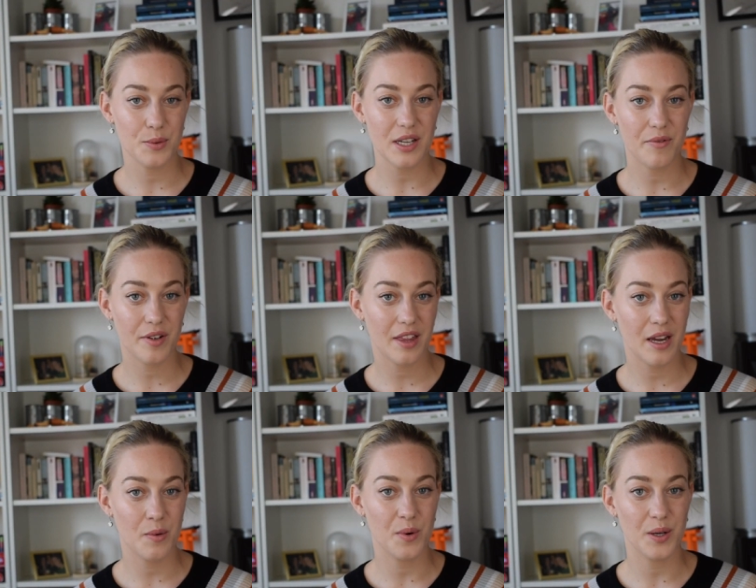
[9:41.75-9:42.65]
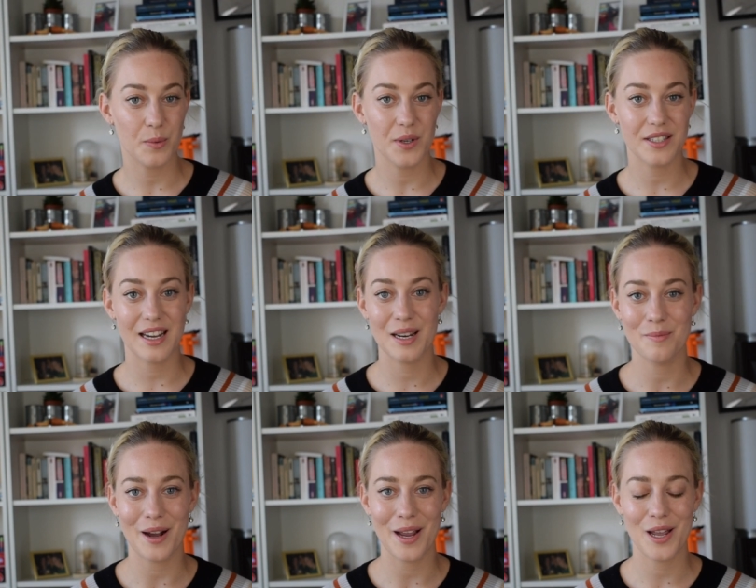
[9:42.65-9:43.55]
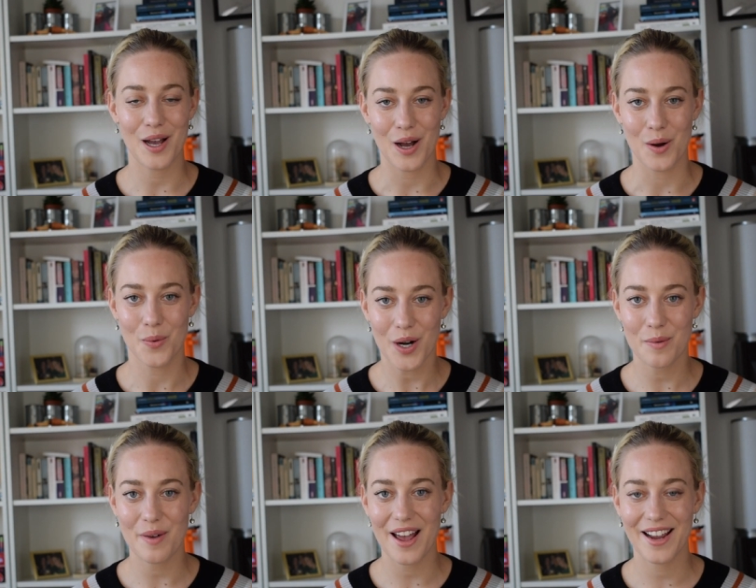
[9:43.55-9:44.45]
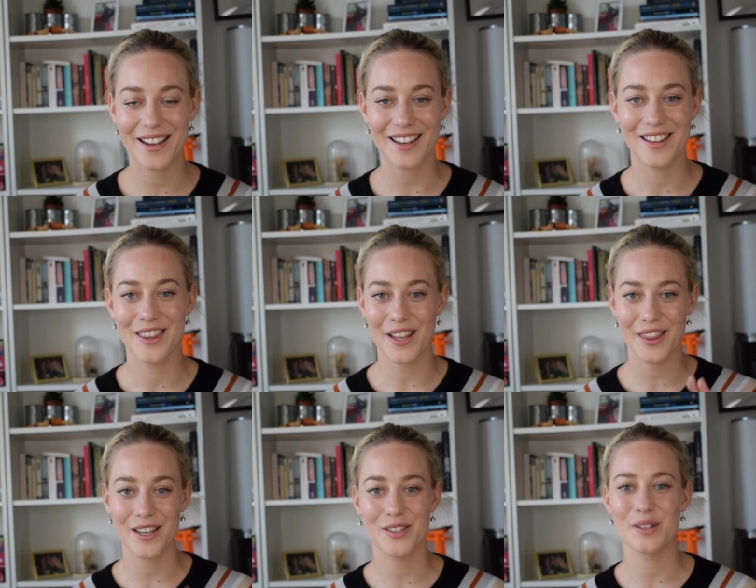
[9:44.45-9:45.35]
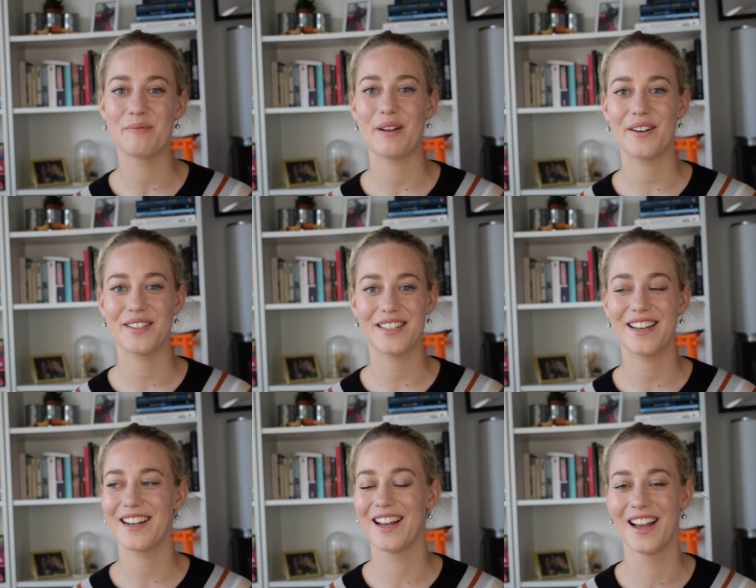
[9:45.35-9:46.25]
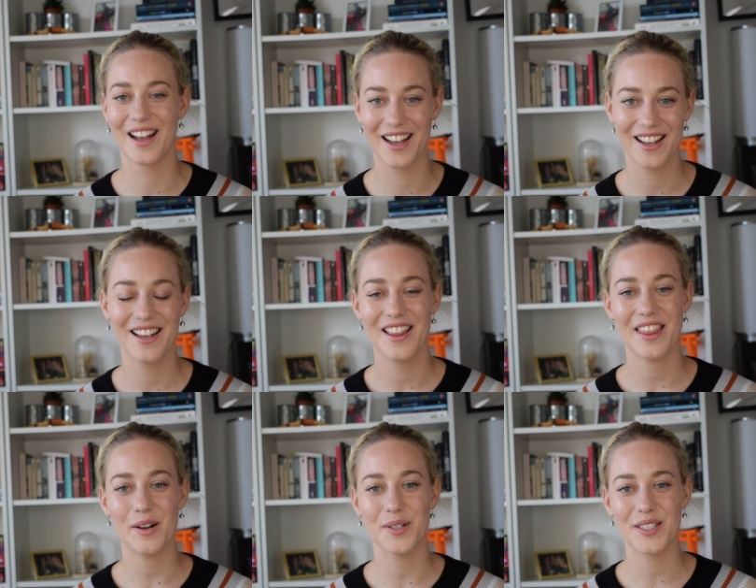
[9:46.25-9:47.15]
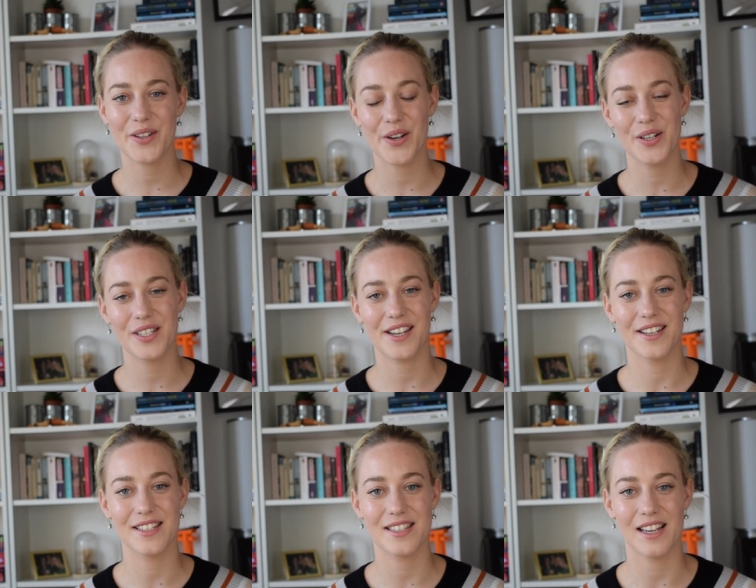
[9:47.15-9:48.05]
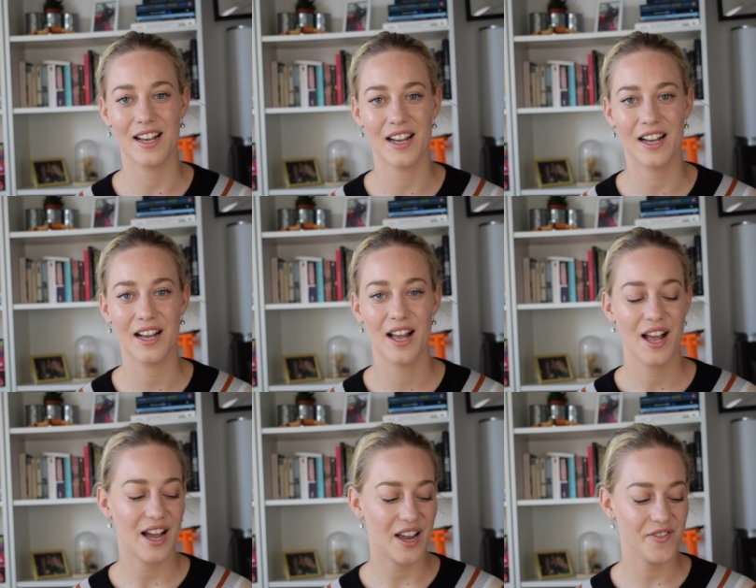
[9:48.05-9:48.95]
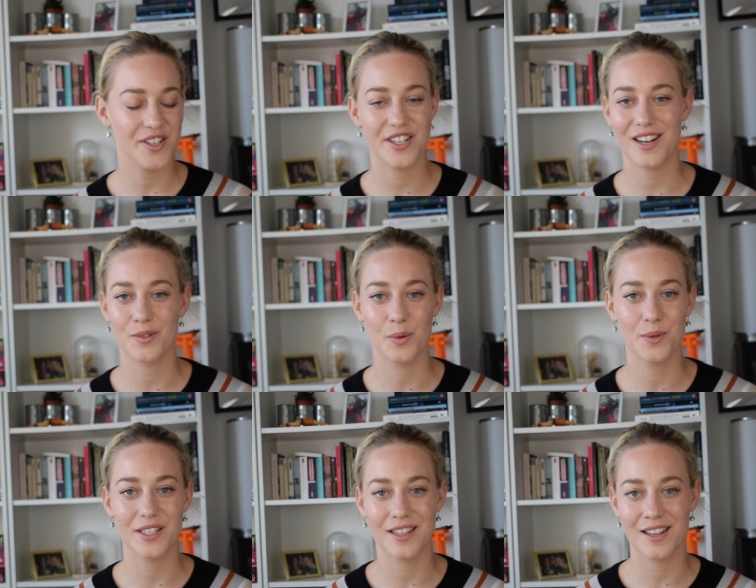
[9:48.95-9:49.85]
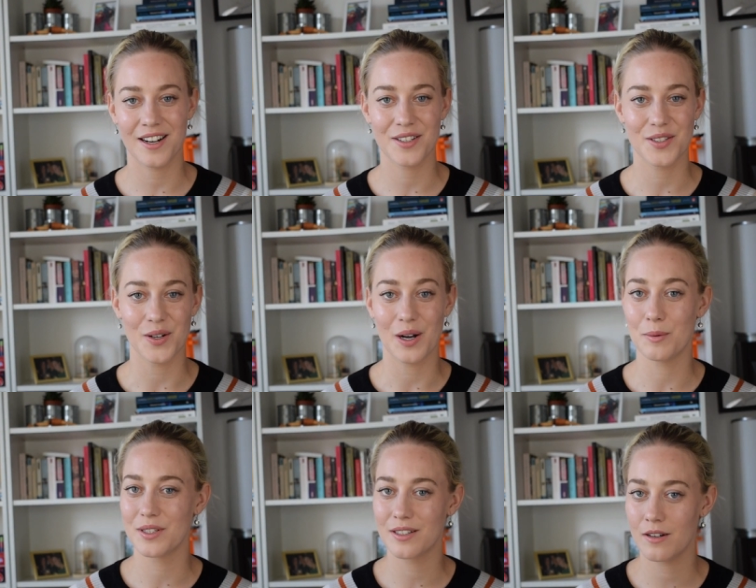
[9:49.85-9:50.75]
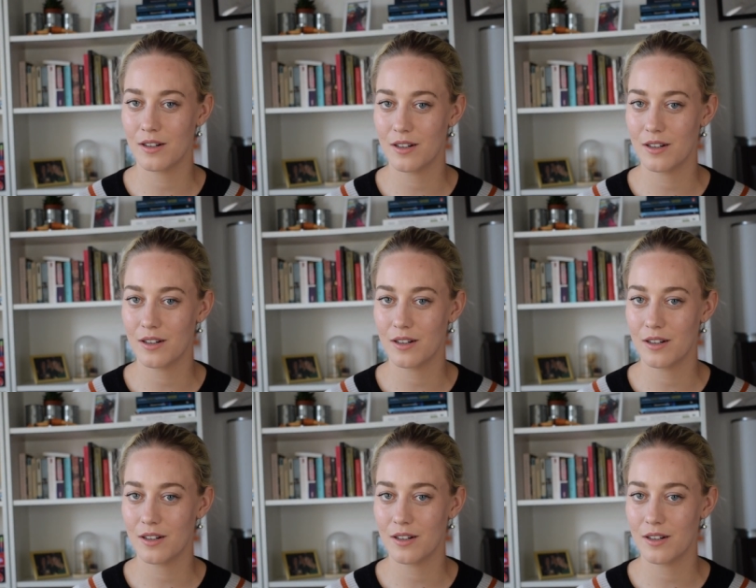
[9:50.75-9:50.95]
was everything what was in my work bag. And nothing too embarrassing. That was good, because I haven't checked what was in there, so I was